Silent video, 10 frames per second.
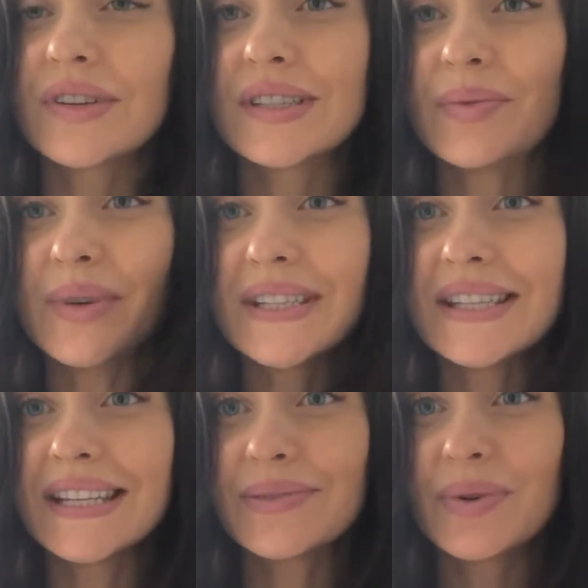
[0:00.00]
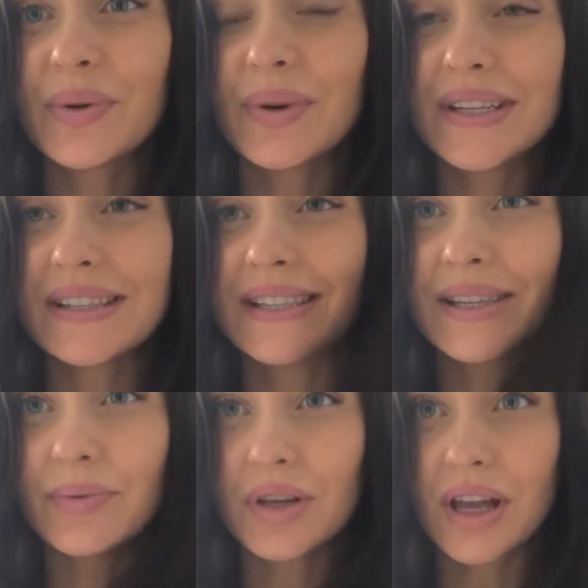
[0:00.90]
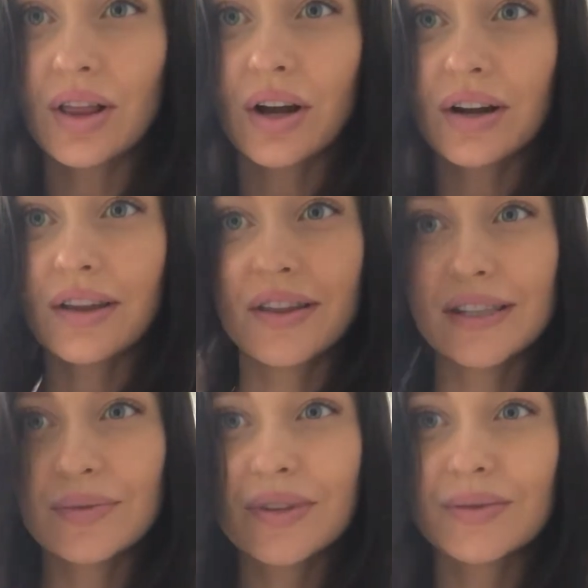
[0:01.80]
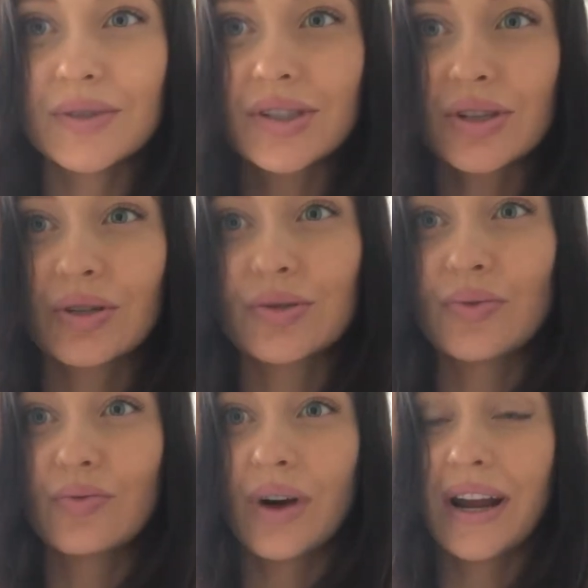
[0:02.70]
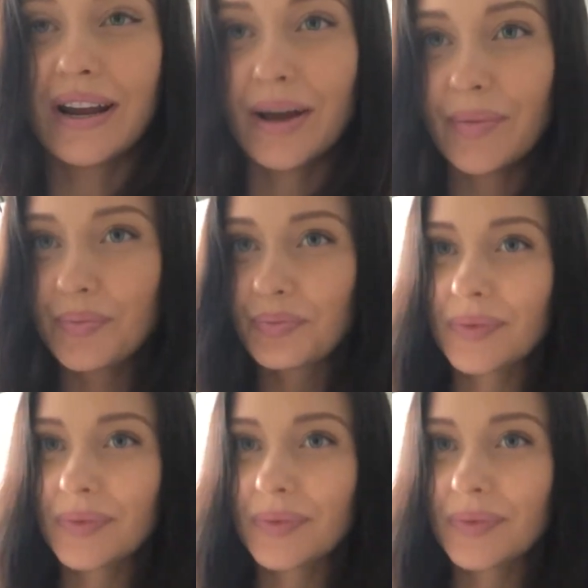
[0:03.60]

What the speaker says: For some reason this one always ends up looking longer than this one. This one just curls right up.